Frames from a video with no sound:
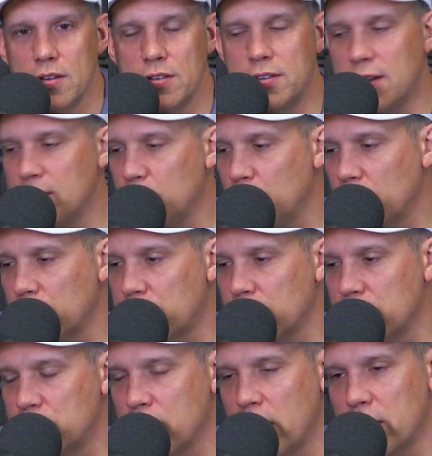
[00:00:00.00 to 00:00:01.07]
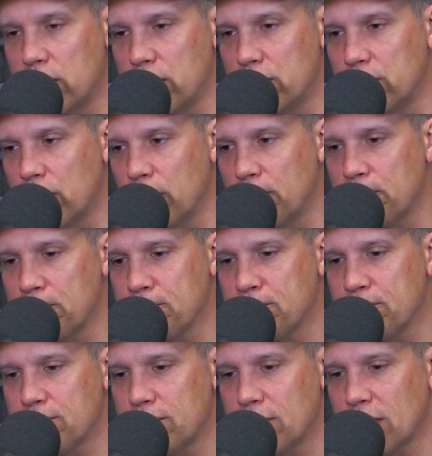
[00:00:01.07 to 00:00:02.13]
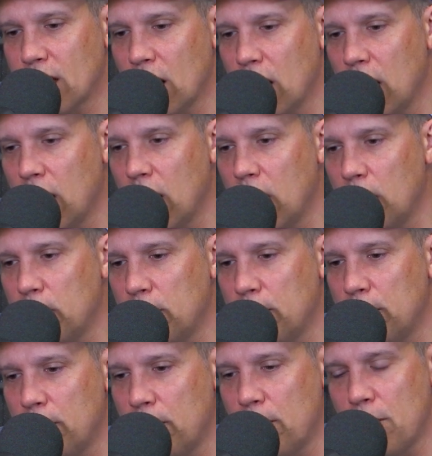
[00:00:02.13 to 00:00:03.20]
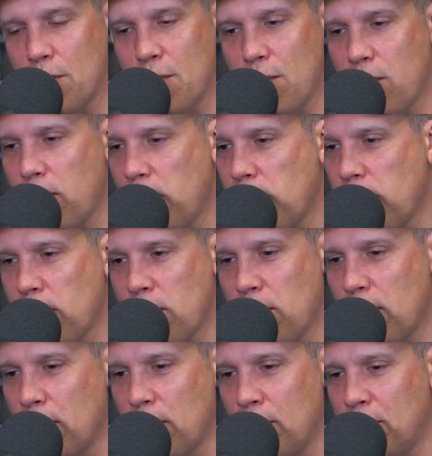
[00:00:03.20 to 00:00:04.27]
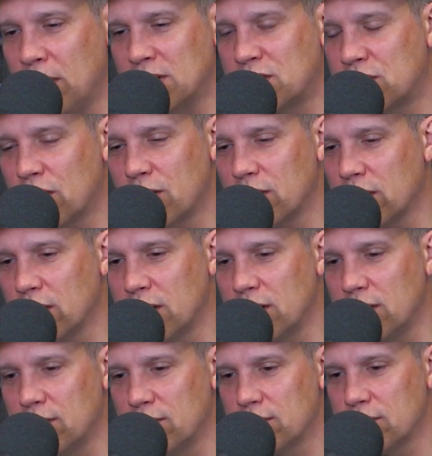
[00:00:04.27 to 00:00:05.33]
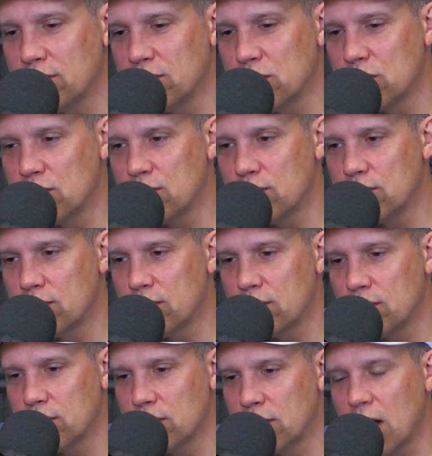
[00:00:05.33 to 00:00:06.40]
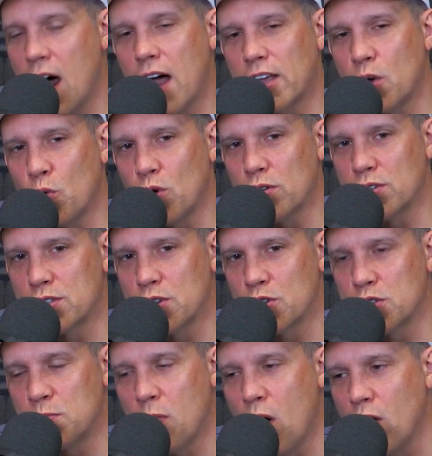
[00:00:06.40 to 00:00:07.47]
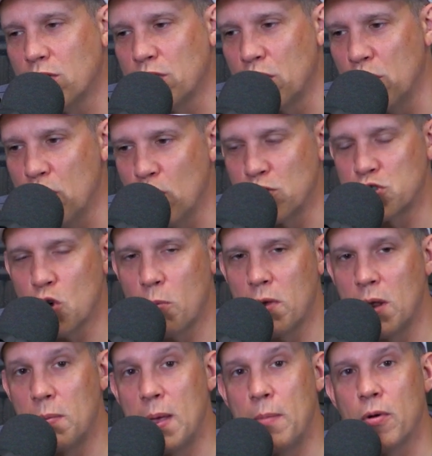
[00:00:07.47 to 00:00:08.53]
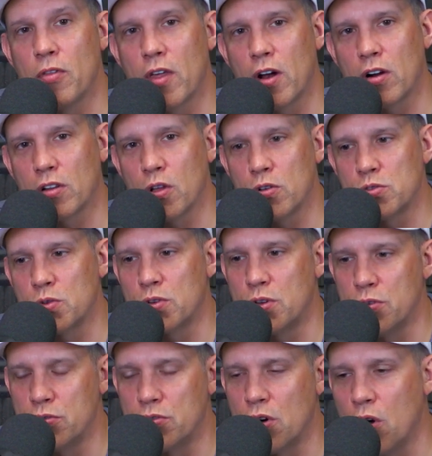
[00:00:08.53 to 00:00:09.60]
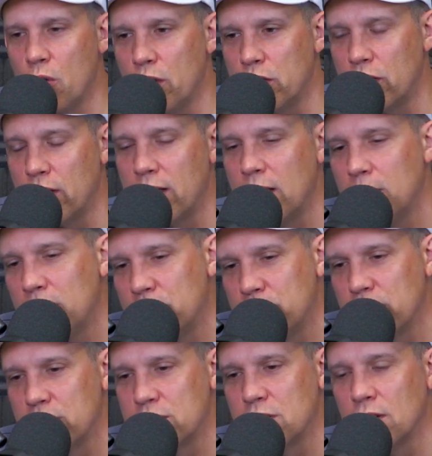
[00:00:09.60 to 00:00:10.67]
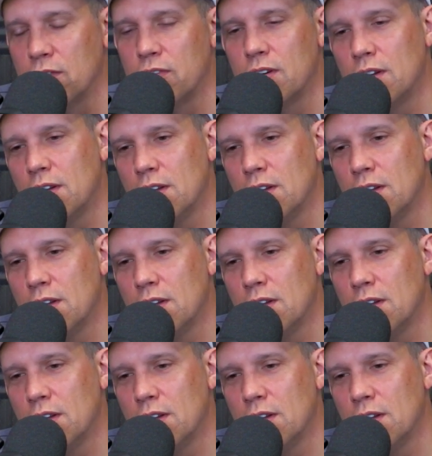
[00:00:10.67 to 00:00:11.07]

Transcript: did with Johnny Gaudreau. But certainly the hockey world is so small. You know so many people that are close with Gaudreau, and the images of